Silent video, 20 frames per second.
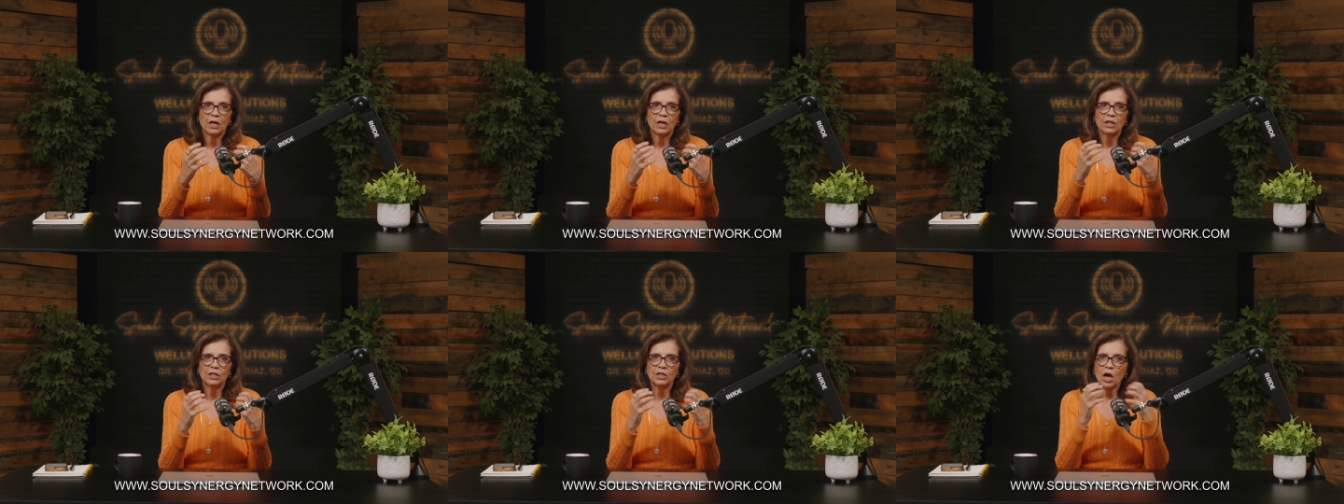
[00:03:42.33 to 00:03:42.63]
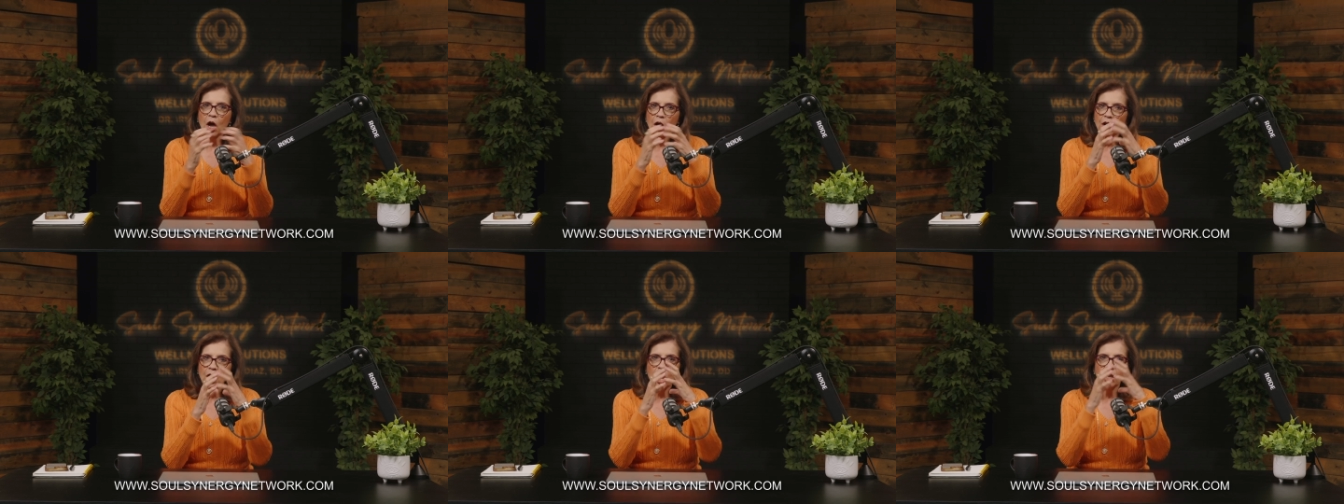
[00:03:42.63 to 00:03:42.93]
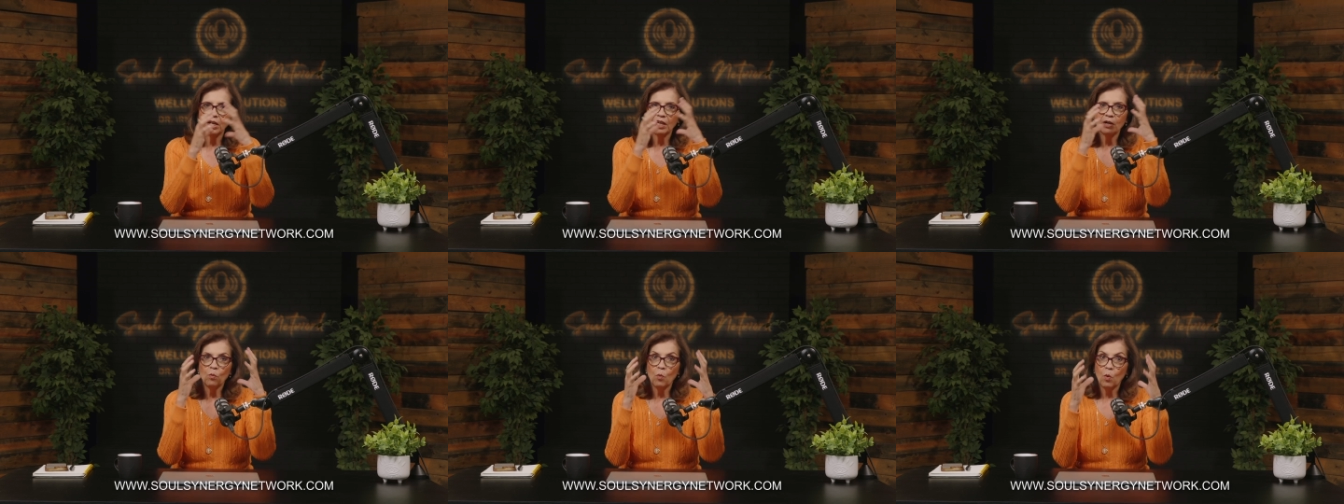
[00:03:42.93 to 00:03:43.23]
not
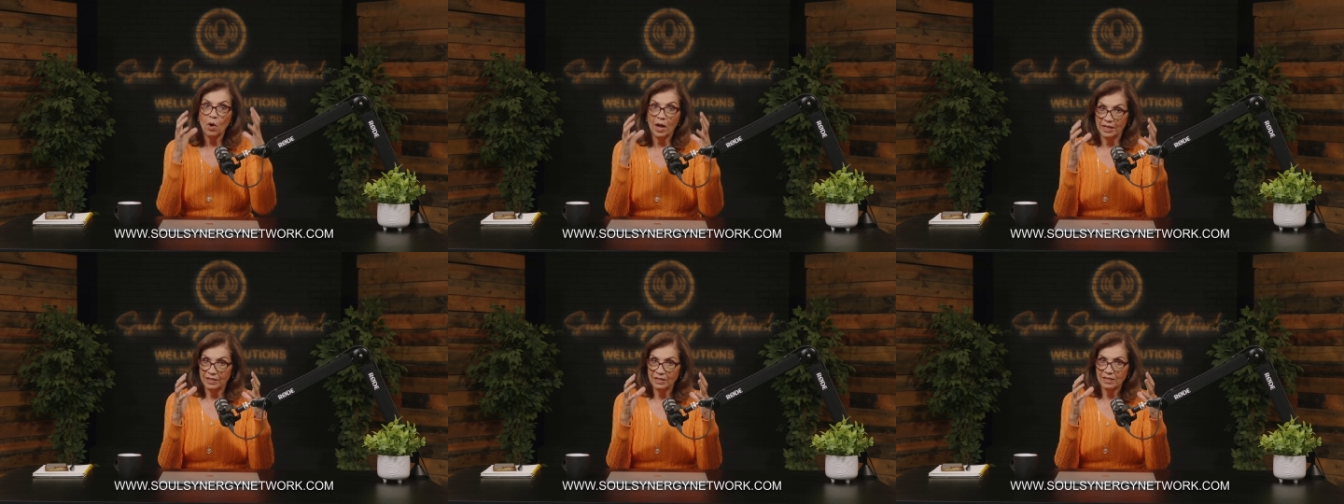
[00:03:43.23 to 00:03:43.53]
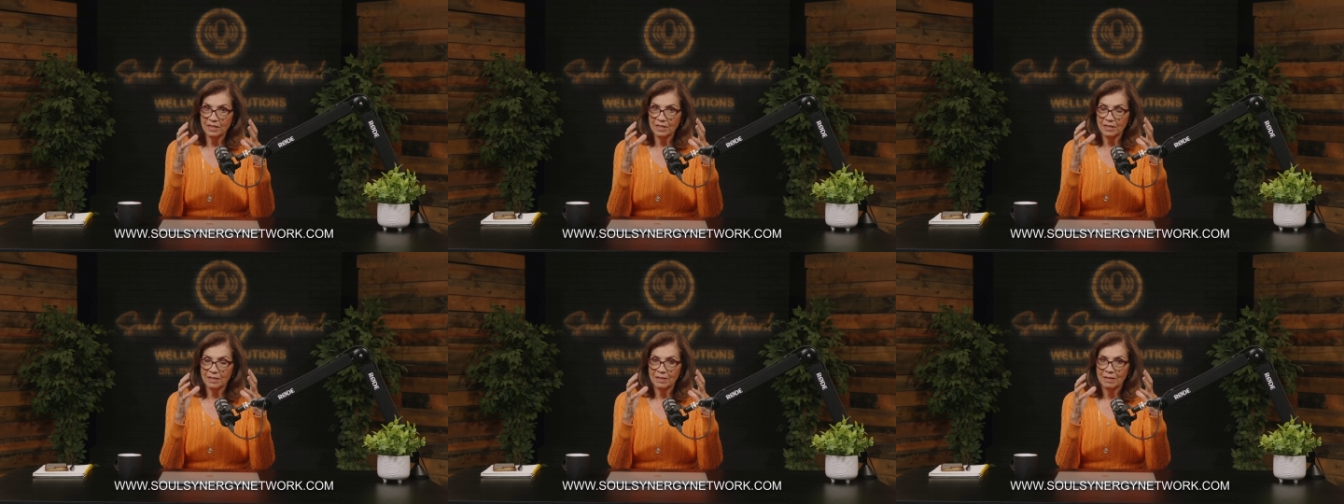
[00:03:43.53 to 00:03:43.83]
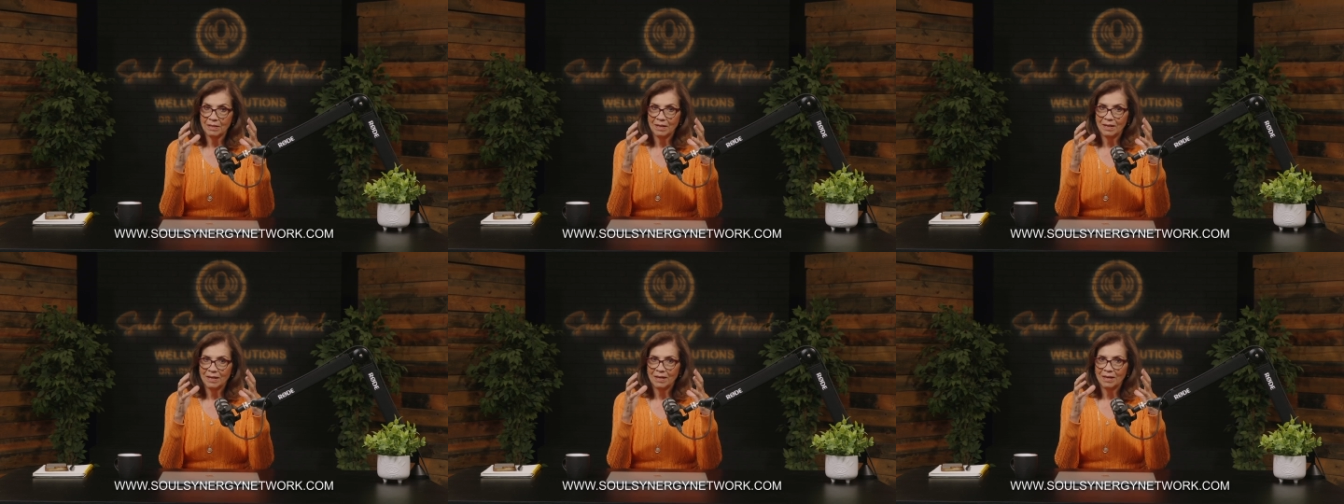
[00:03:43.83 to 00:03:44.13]
all at once,
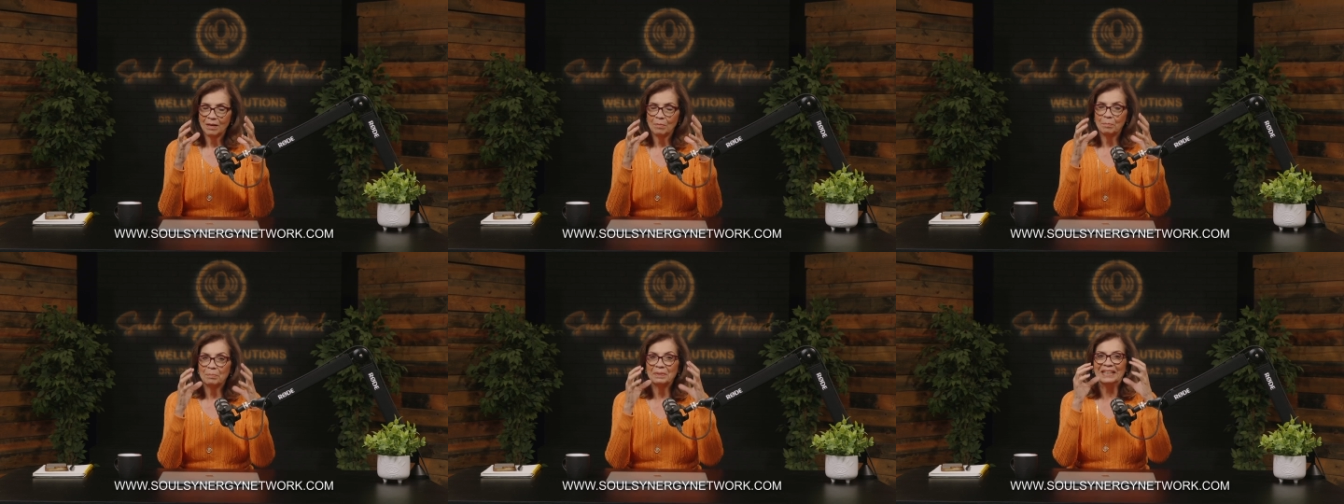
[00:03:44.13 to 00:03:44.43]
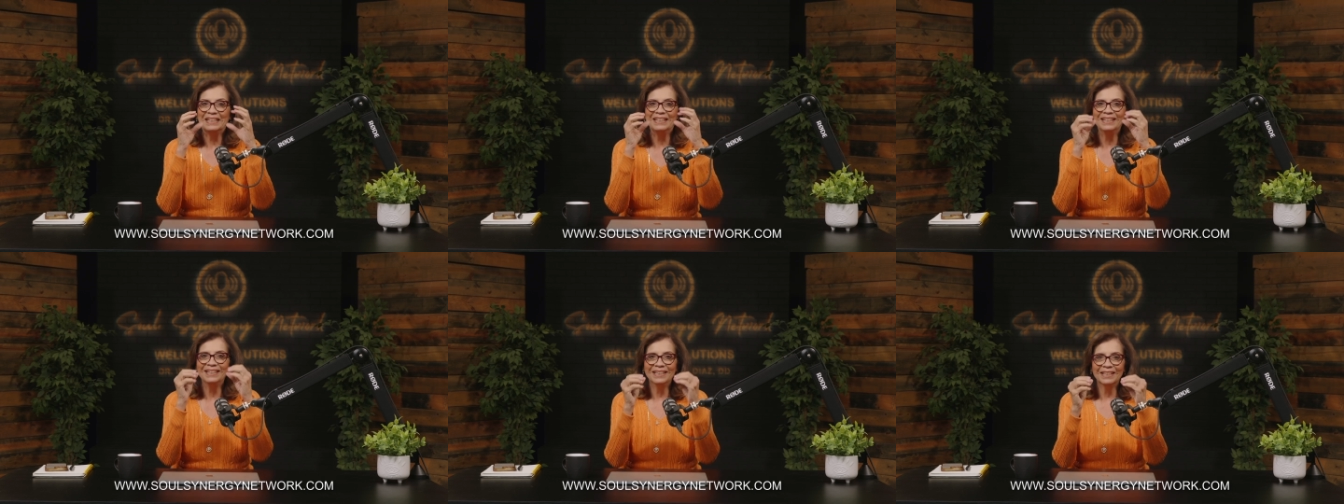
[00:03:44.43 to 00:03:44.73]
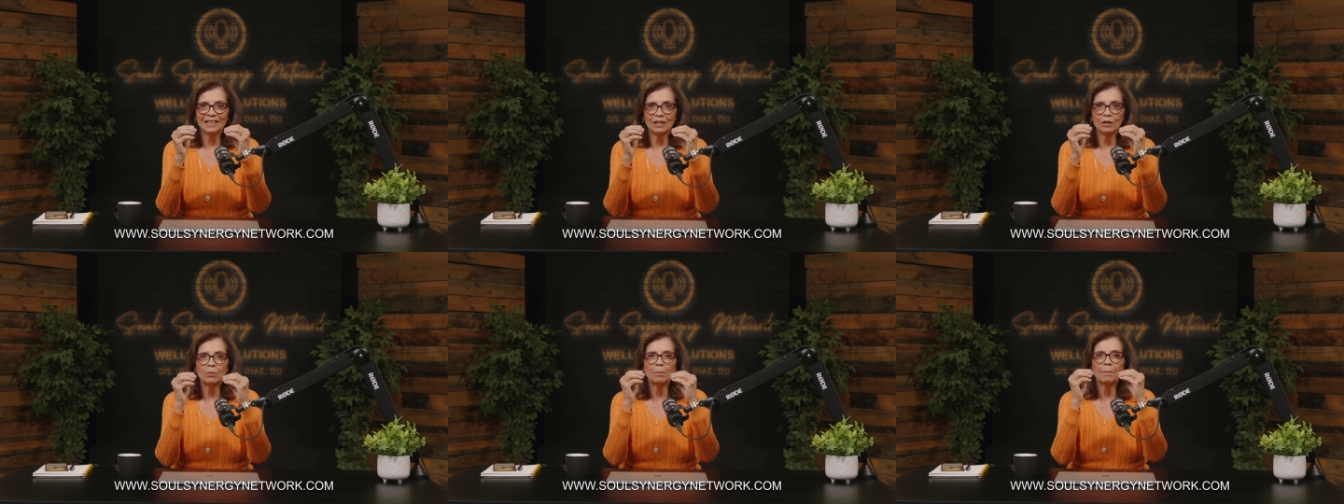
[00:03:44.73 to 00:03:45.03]
but
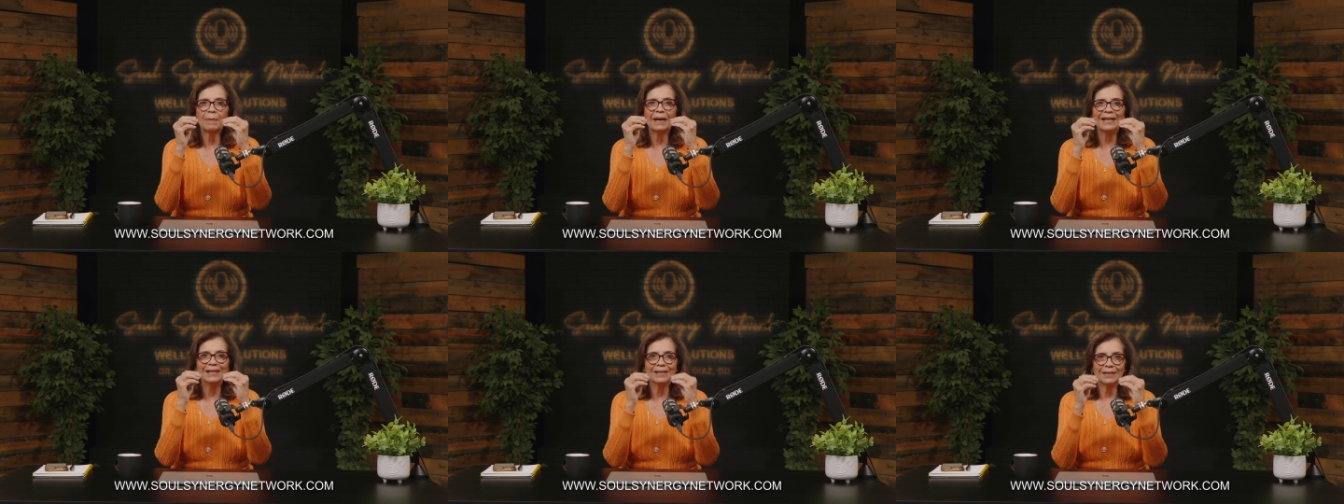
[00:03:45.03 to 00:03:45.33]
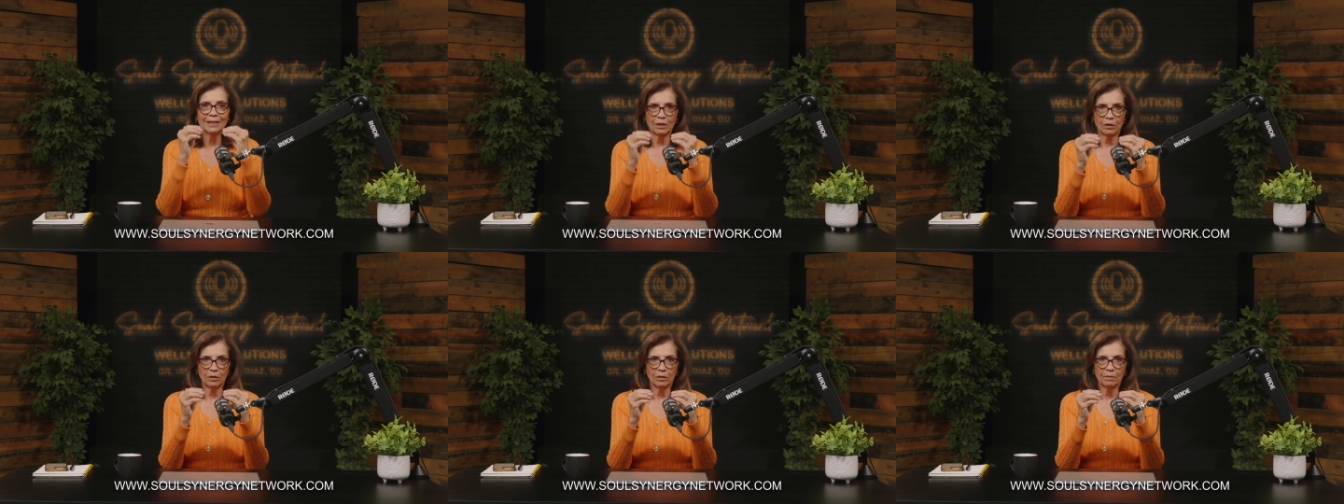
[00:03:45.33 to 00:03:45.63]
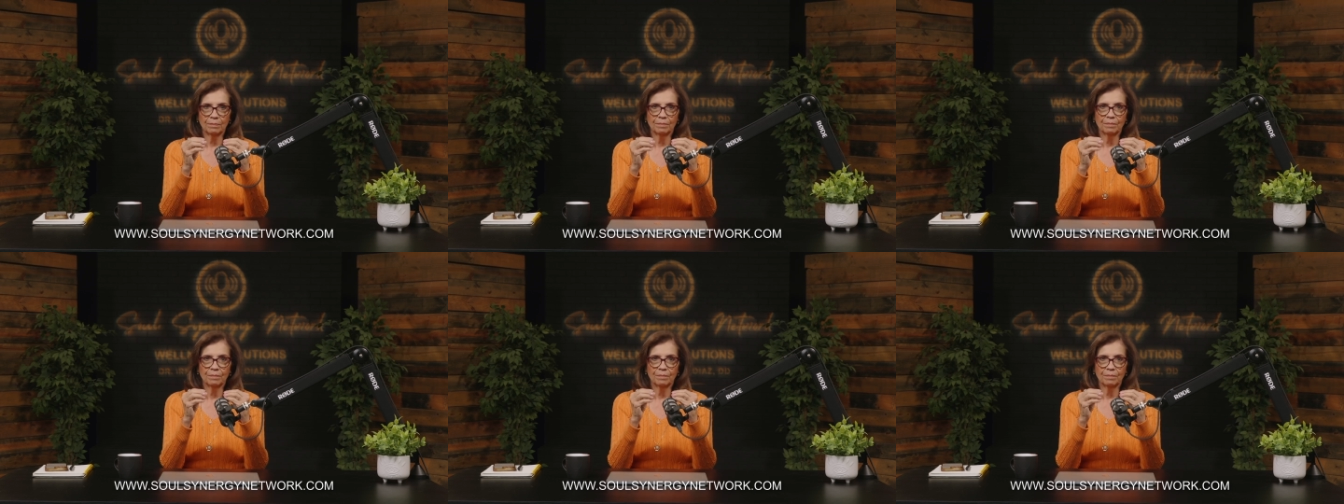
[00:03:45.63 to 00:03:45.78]
little by little.